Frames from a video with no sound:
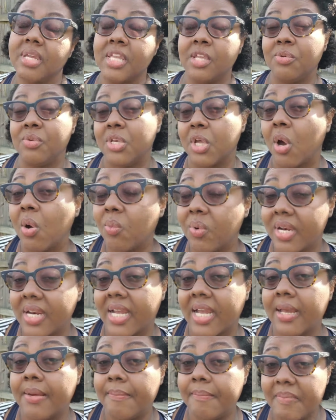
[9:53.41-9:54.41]
and you don't
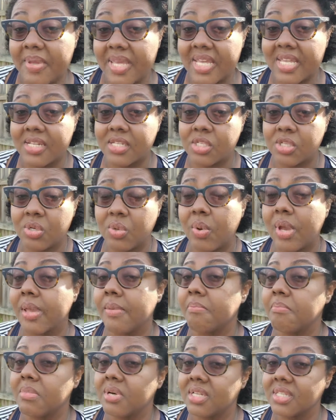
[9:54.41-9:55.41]
want to commit to
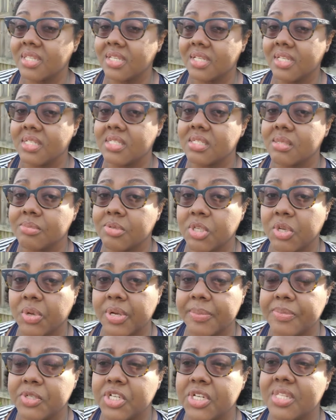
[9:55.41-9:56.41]
a monthly
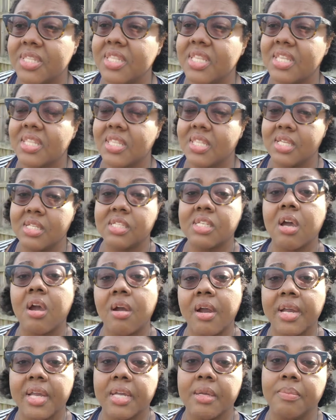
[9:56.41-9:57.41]
subscription, then the
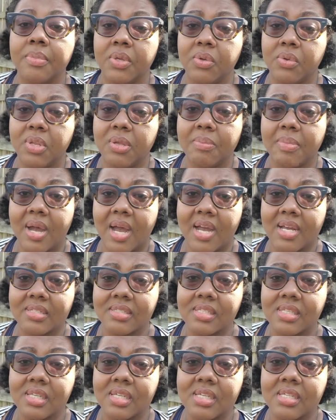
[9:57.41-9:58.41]
Target beauty
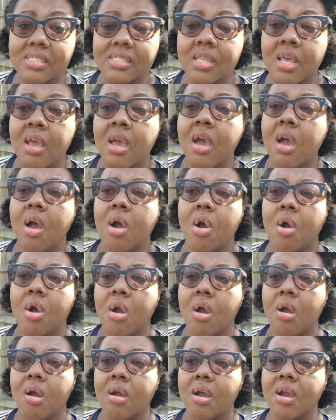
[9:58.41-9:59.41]
boxes
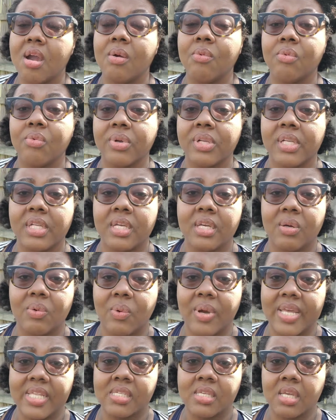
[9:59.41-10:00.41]
are a really
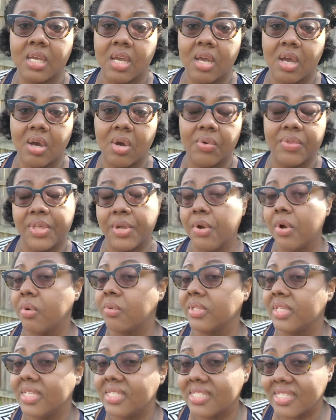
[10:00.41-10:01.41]
good way to go.
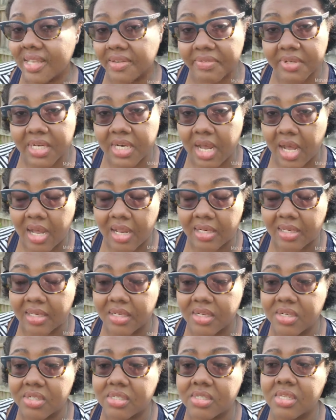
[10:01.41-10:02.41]
They're only
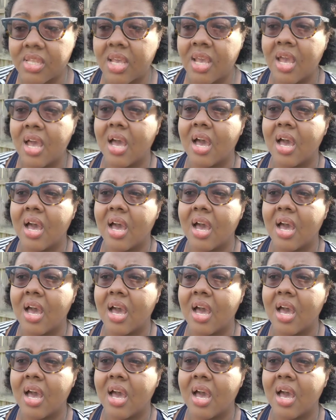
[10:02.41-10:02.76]
$7.